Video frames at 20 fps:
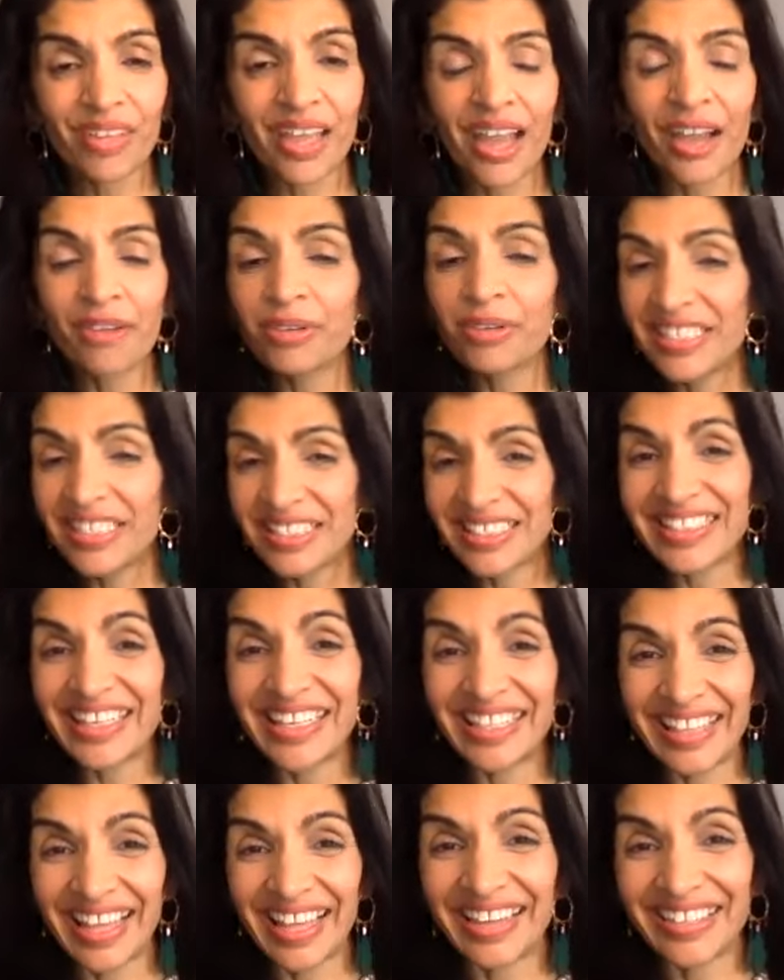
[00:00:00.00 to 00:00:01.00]
I want to
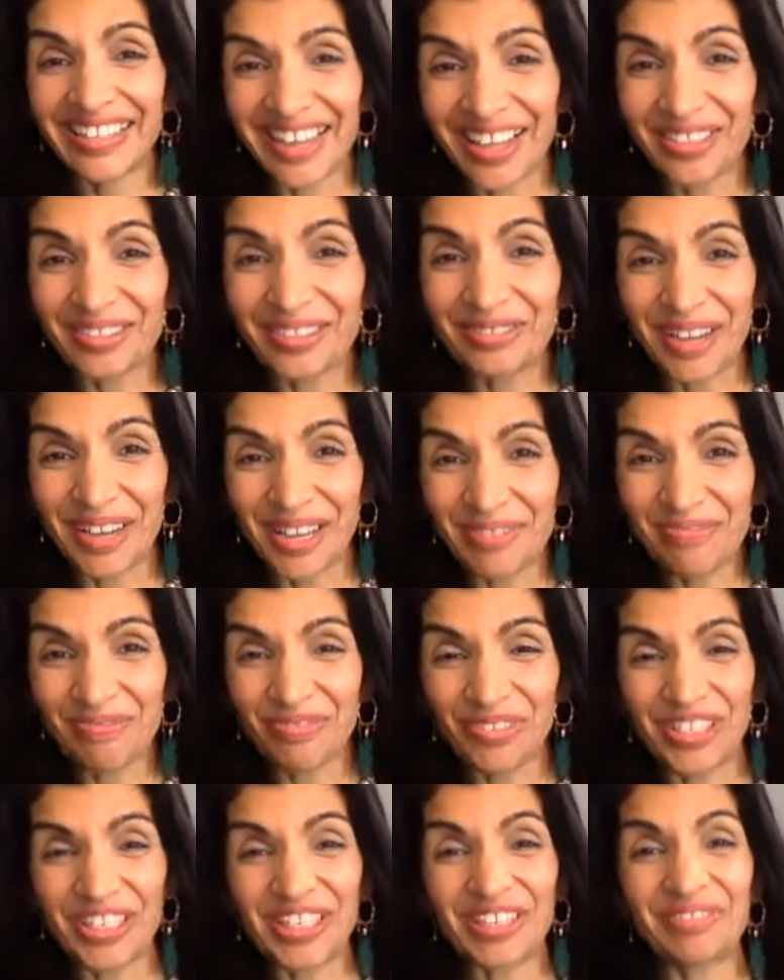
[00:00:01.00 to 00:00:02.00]
say that another way
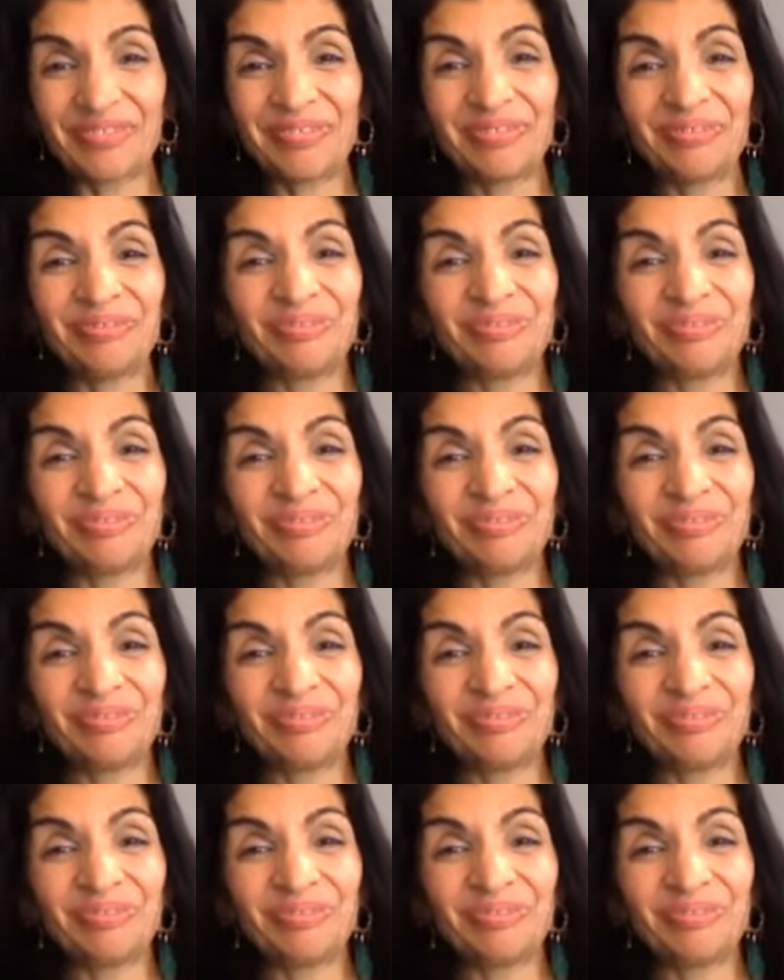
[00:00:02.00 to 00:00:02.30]
for you.